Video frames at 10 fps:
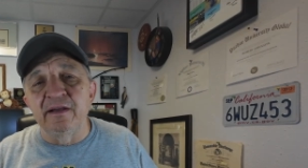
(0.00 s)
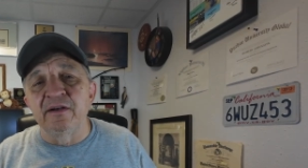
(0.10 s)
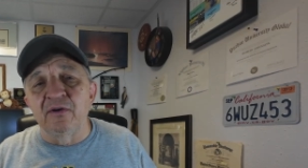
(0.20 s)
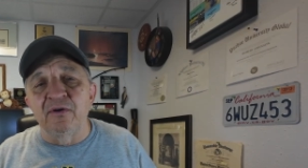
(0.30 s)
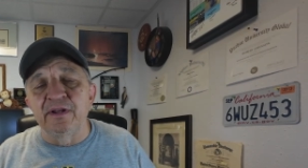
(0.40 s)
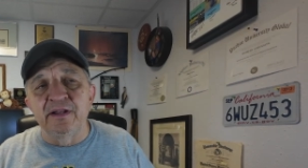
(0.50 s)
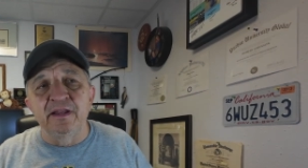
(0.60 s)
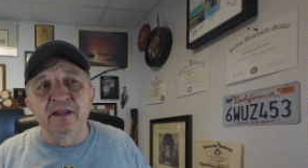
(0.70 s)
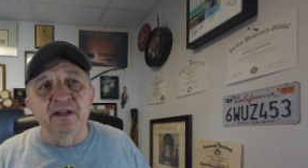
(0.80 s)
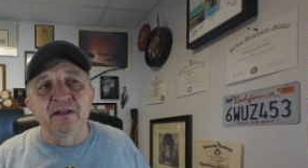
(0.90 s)
and
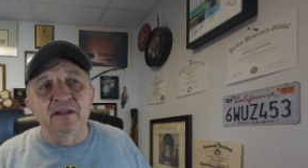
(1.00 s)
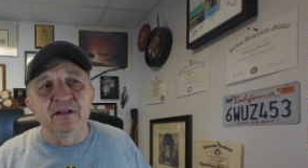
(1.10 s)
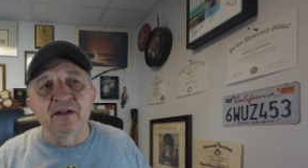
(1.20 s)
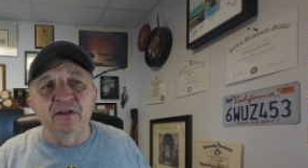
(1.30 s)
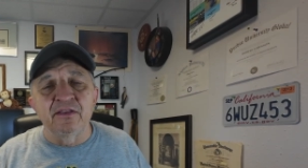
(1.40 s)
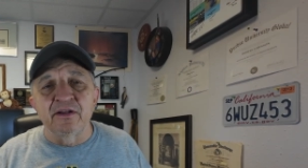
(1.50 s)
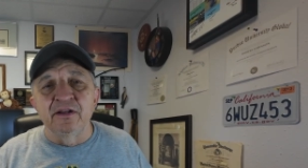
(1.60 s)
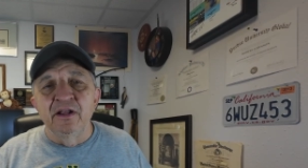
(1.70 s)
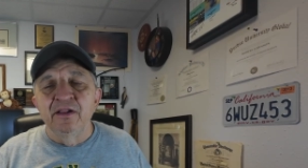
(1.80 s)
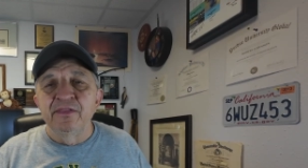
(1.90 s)
another thing,